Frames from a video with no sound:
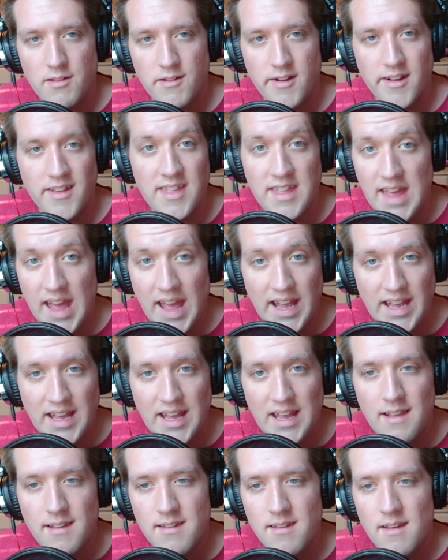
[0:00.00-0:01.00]
Look at the
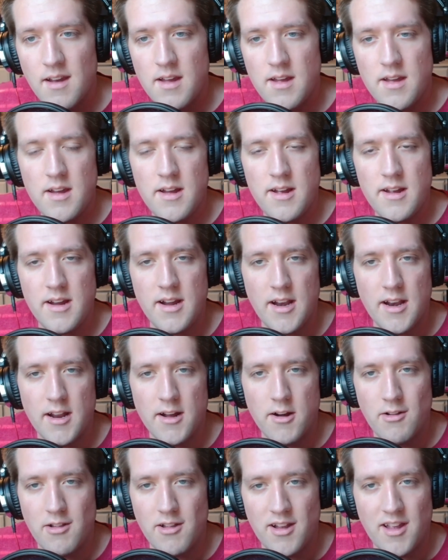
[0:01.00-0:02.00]
Yankees,
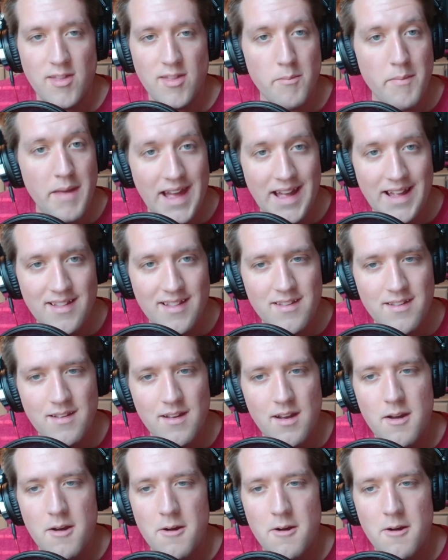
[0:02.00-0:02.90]
look at the Mets.